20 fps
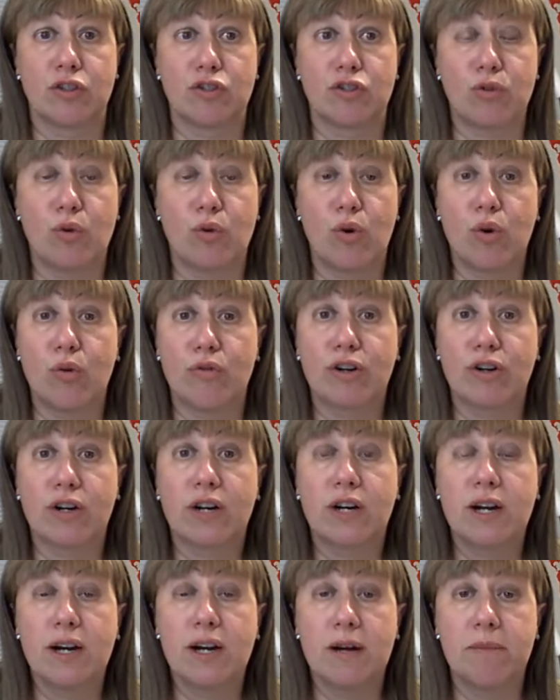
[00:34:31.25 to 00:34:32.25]
to
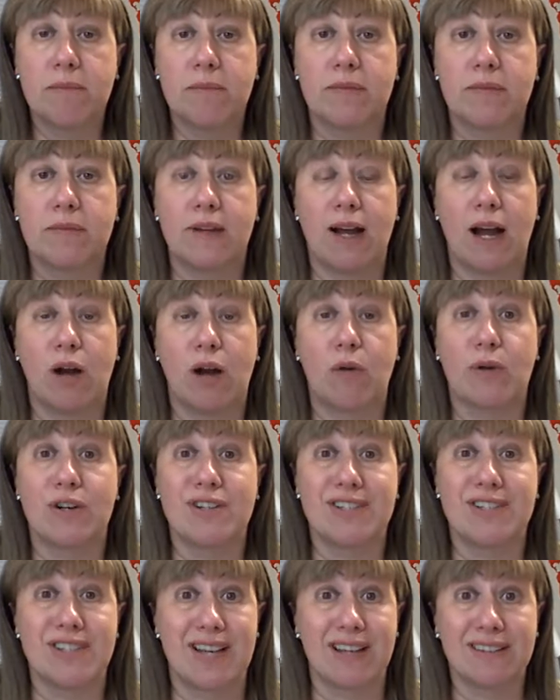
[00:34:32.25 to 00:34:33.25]
overcome
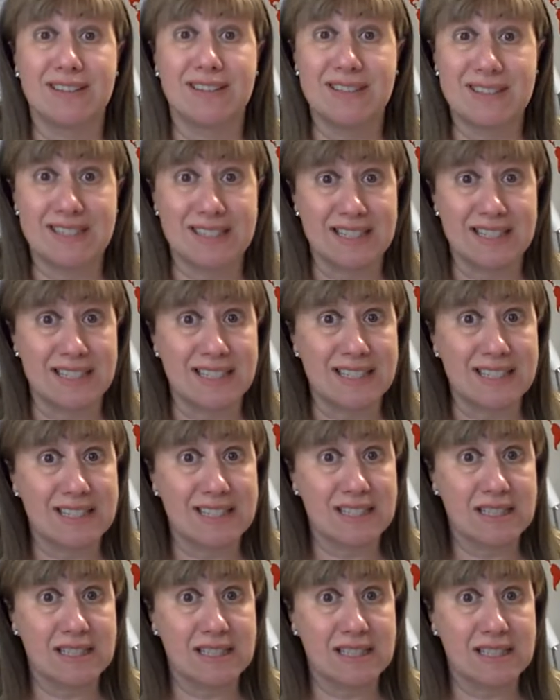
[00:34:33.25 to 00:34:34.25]
our
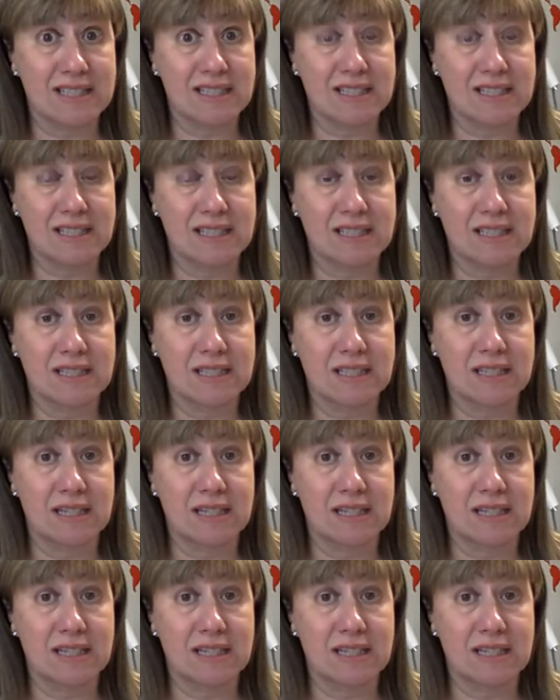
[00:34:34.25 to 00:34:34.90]
jealousies,